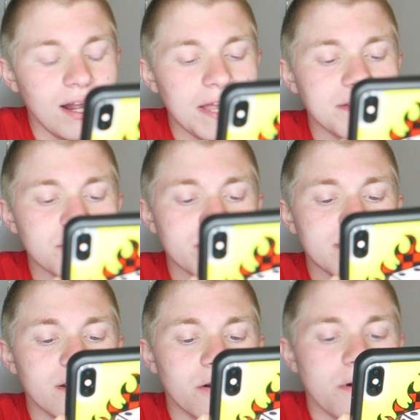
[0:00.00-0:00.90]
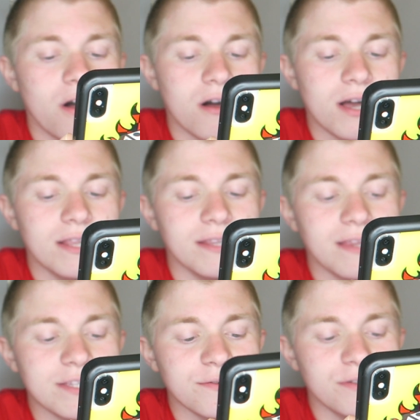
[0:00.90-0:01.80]
And then Jill said, oh, and then
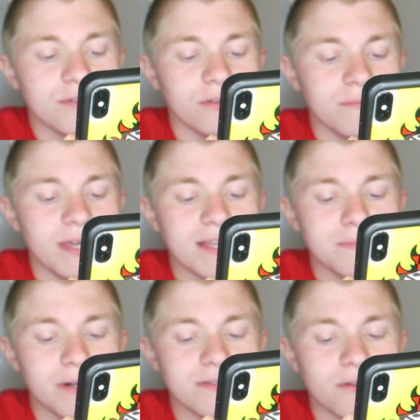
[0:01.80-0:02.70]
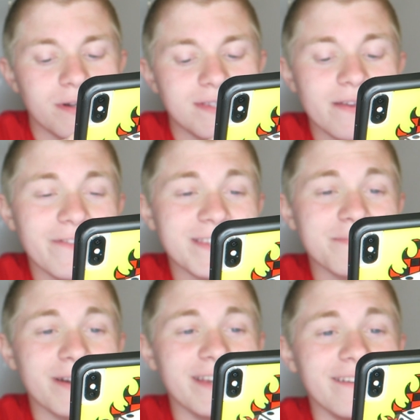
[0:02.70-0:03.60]
that's what you told them. Yes, Brandon's already saving his
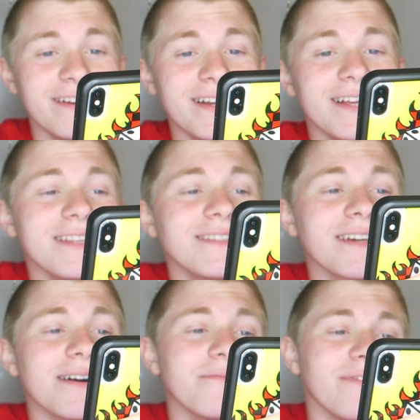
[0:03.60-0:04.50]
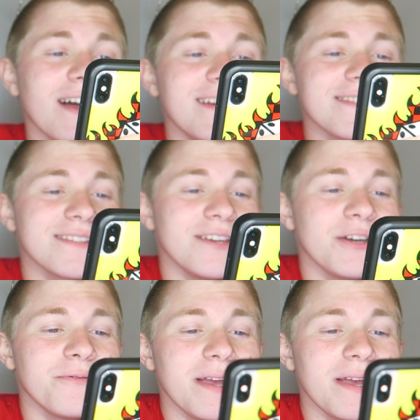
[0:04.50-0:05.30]
money to come fly to see you.